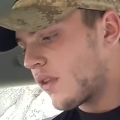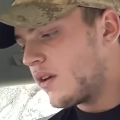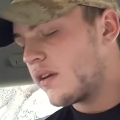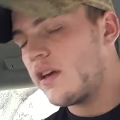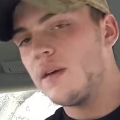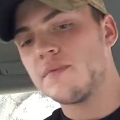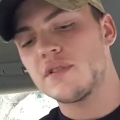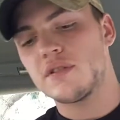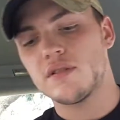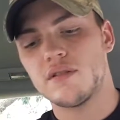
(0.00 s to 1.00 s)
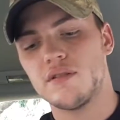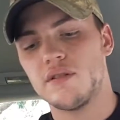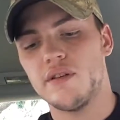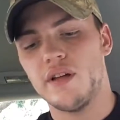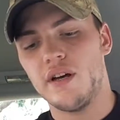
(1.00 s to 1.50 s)
it keeps
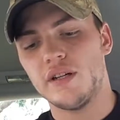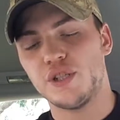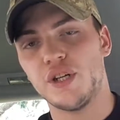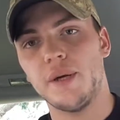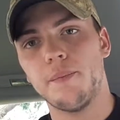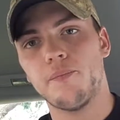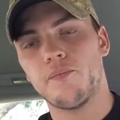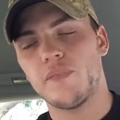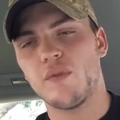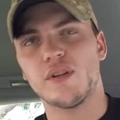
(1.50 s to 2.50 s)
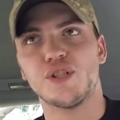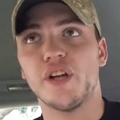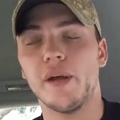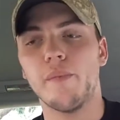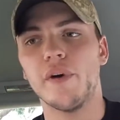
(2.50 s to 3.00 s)
the shape, not really
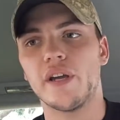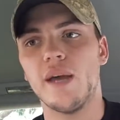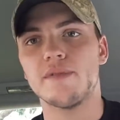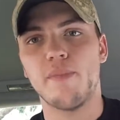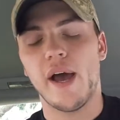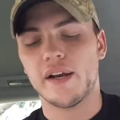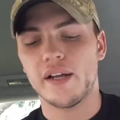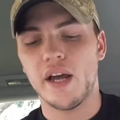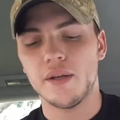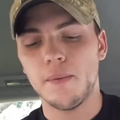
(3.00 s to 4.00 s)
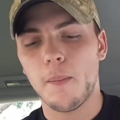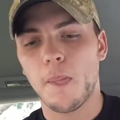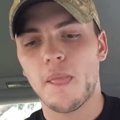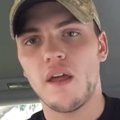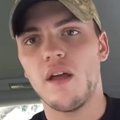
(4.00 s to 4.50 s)
shape, but it keeps packed together,
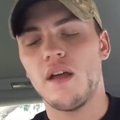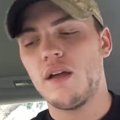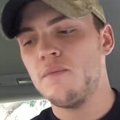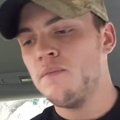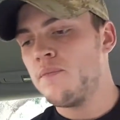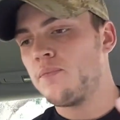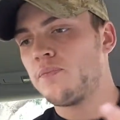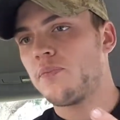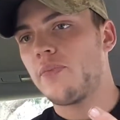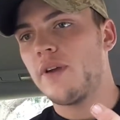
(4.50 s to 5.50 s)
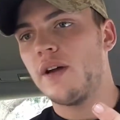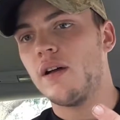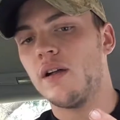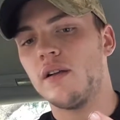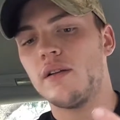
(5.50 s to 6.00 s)

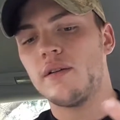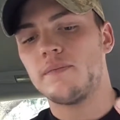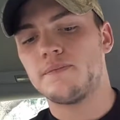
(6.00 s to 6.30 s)
and